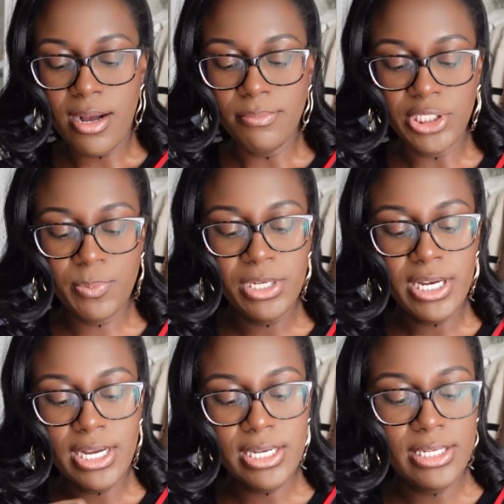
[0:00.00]
Just
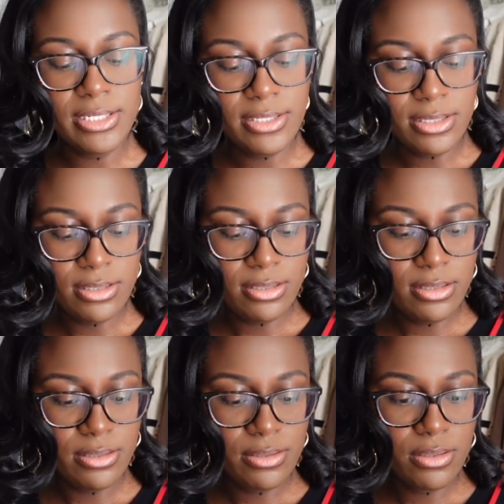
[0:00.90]
because,
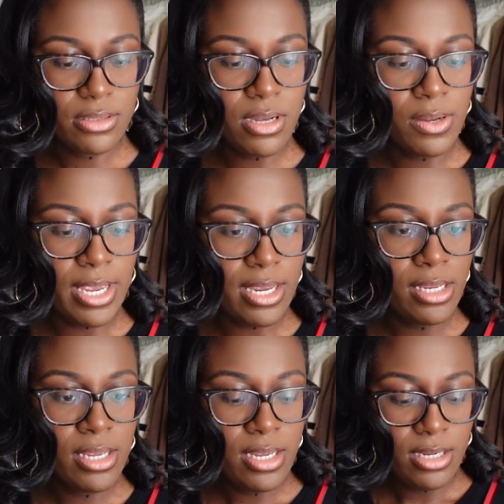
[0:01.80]
okay,
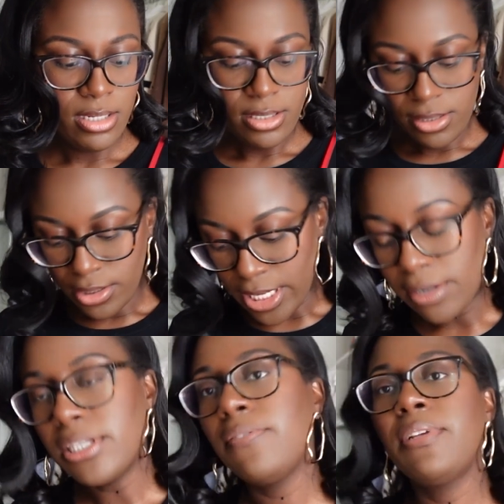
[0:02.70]
so
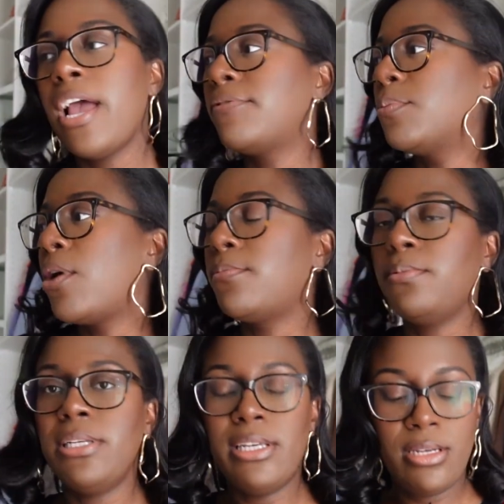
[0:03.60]
I'll definitely have to
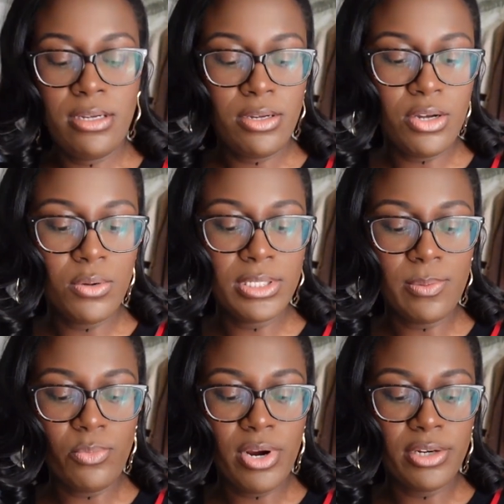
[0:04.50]
probably go
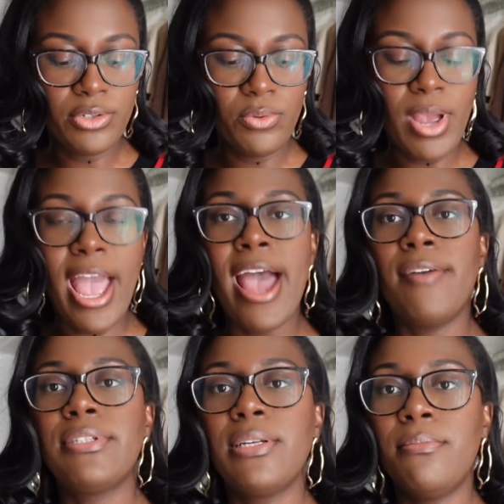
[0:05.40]
somewhere to
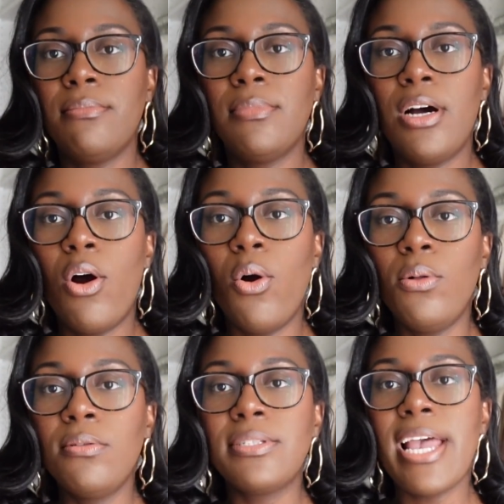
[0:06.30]
have some
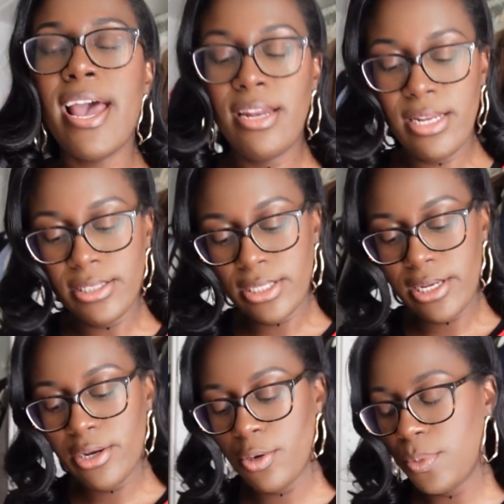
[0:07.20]
holes added into
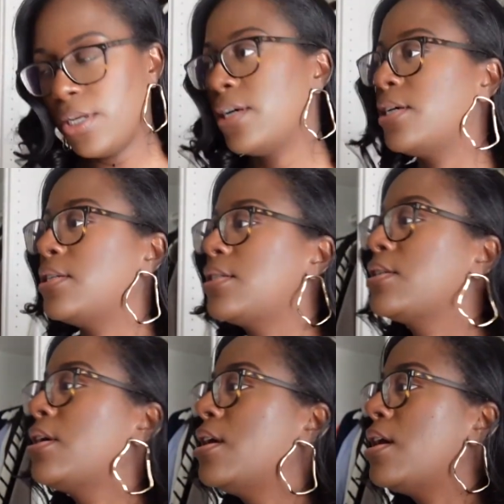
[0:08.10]
here,
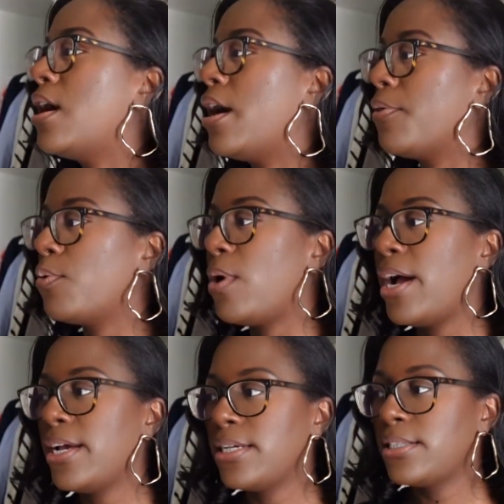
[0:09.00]
because
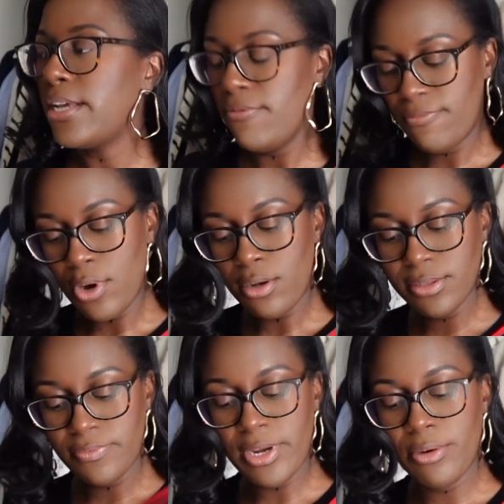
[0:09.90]
otherwise it
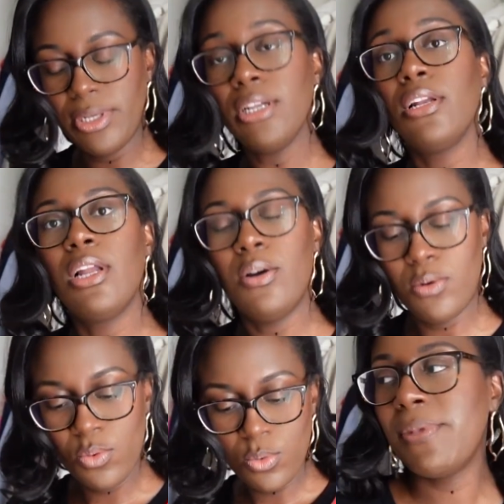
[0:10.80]
falls very
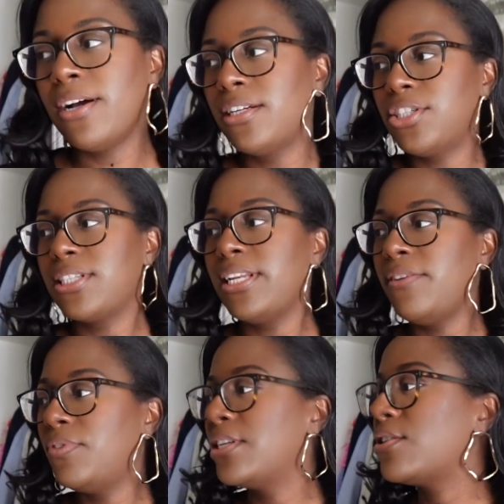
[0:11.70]
low. I'm not gonna just
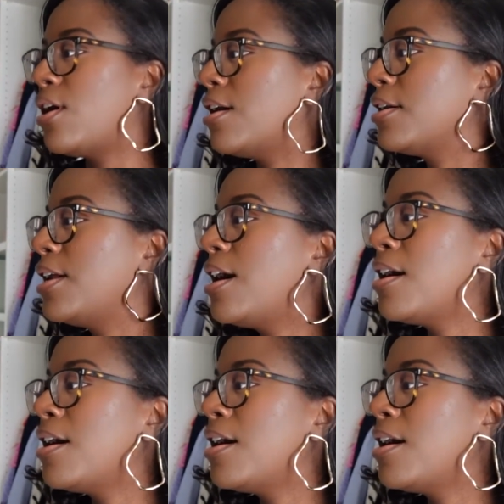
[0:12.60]
leave this on.